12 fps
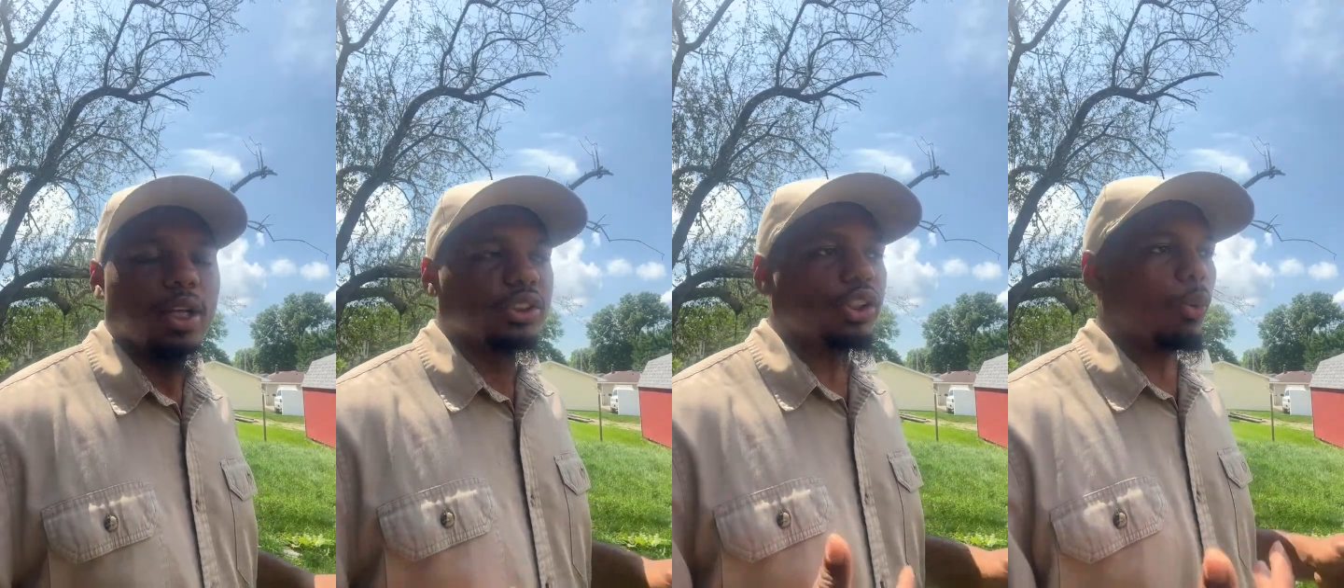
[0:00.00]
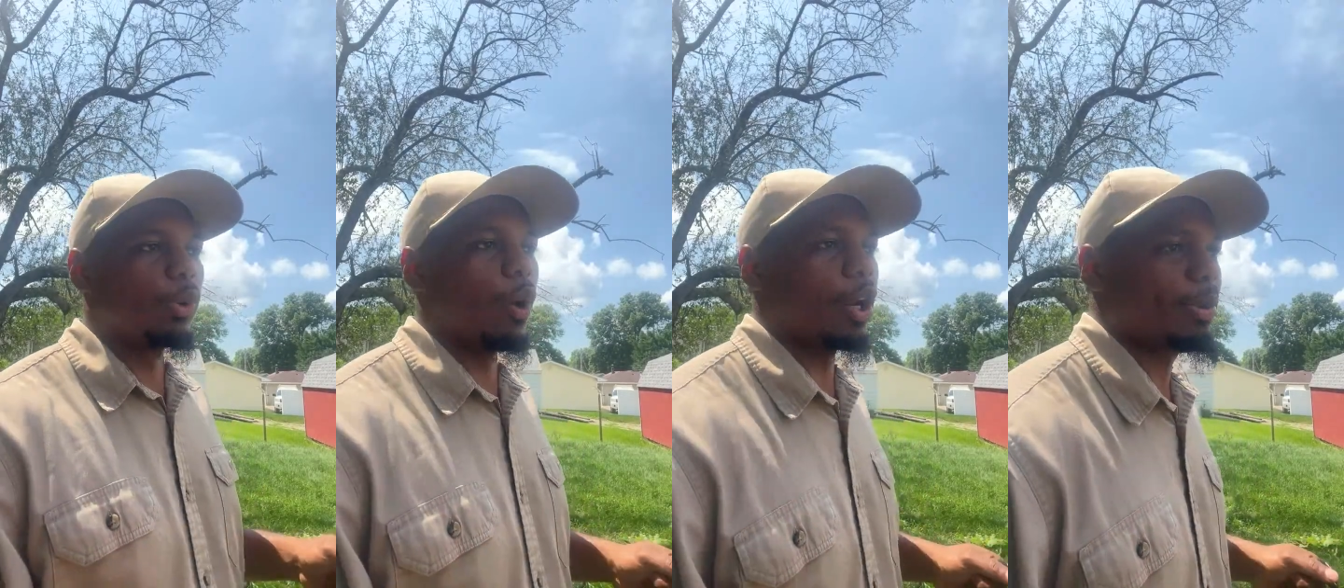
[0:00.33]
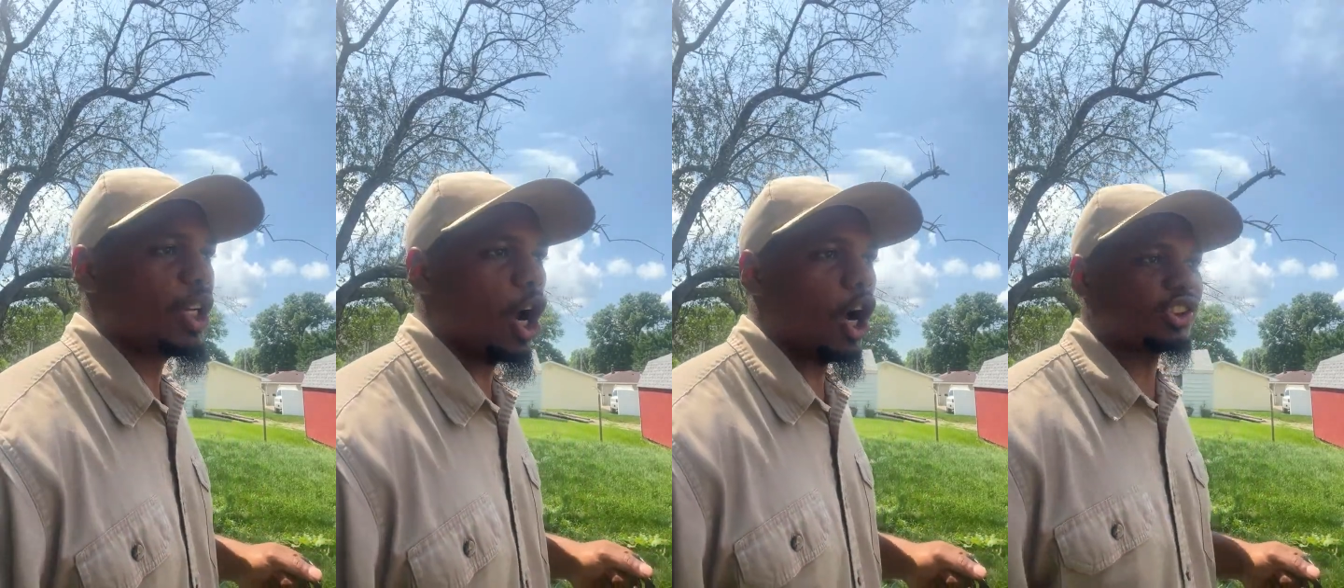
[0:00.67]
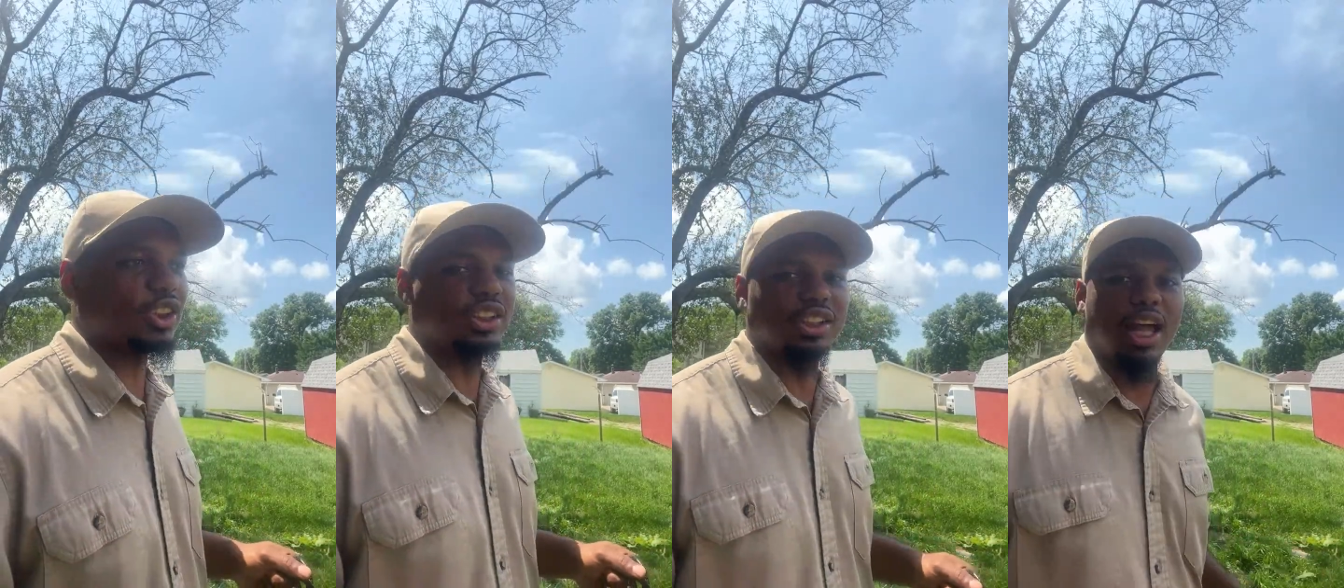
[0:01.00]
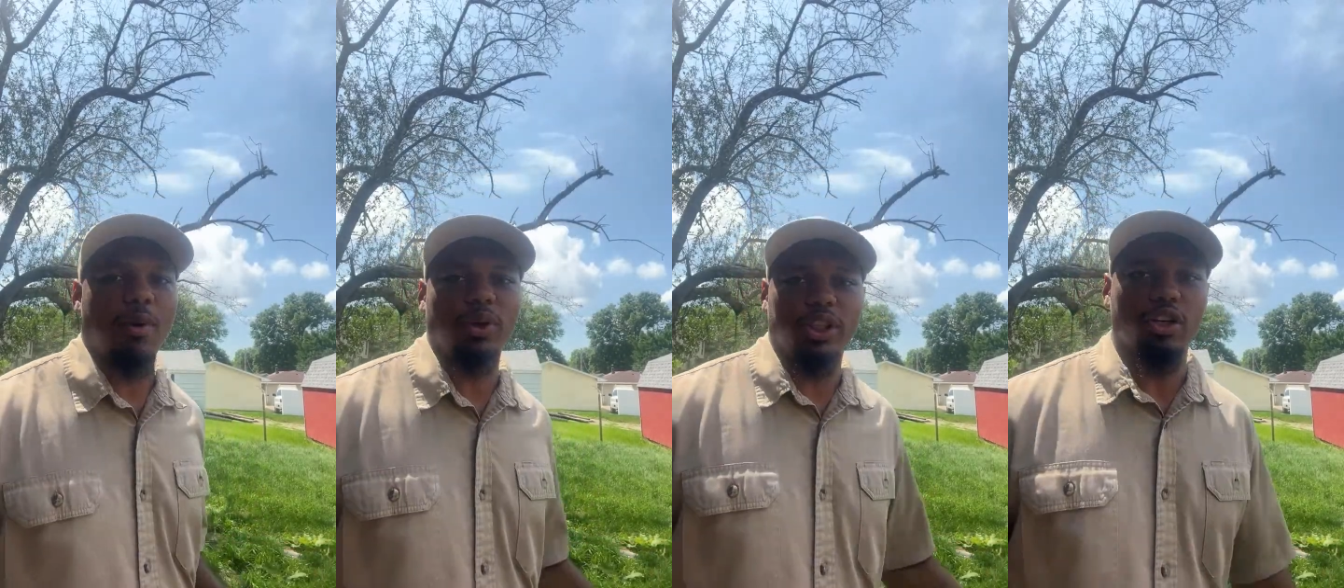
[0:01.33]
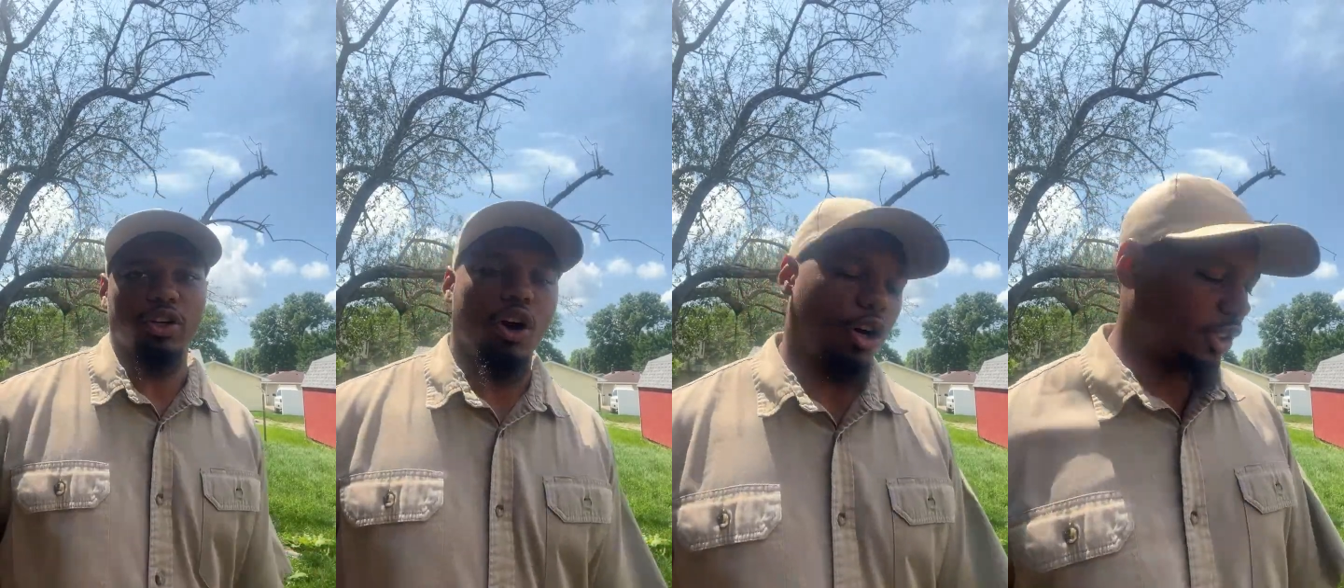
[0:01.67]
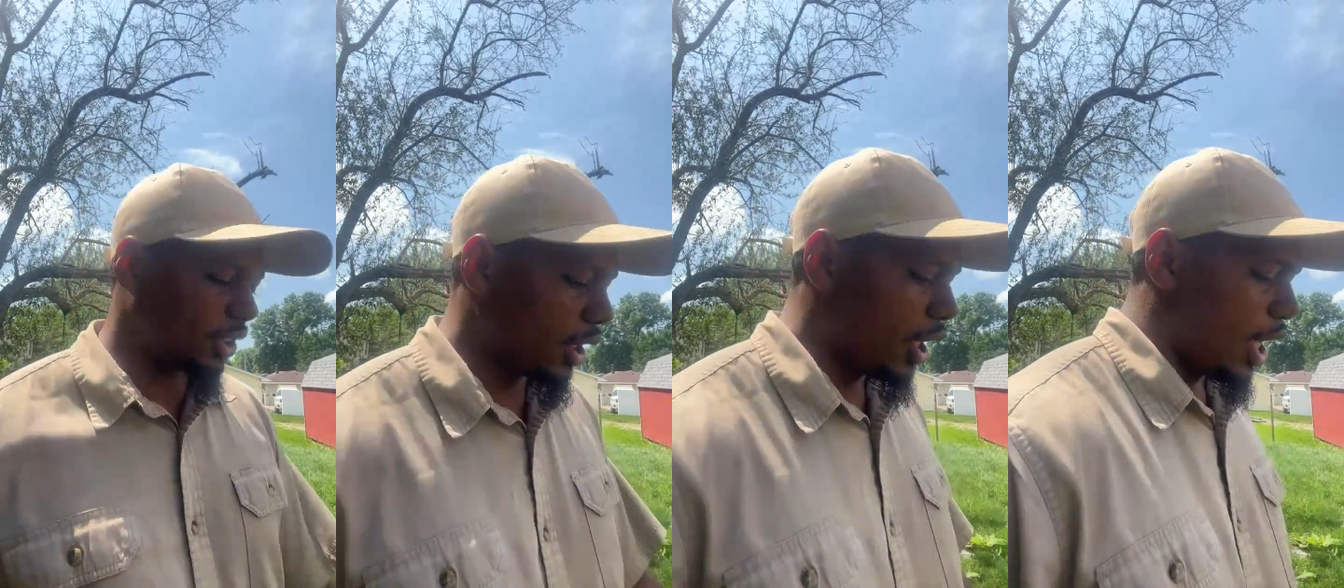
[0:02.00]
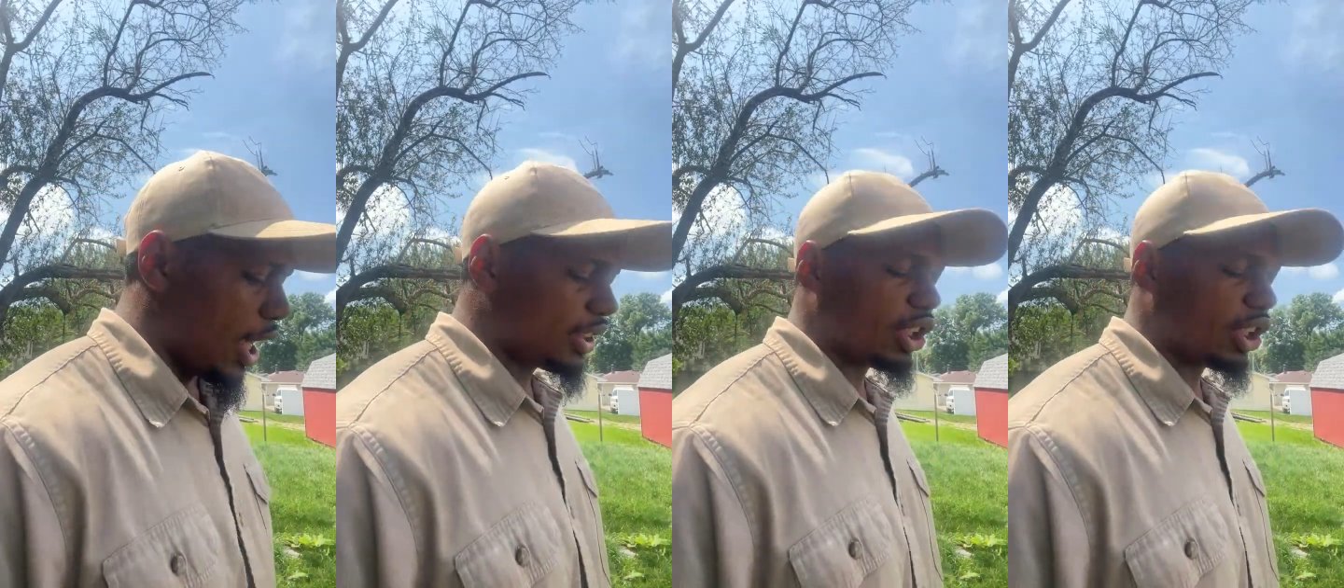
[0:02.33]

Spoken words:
So we want to be cautious of that with our dogs. It's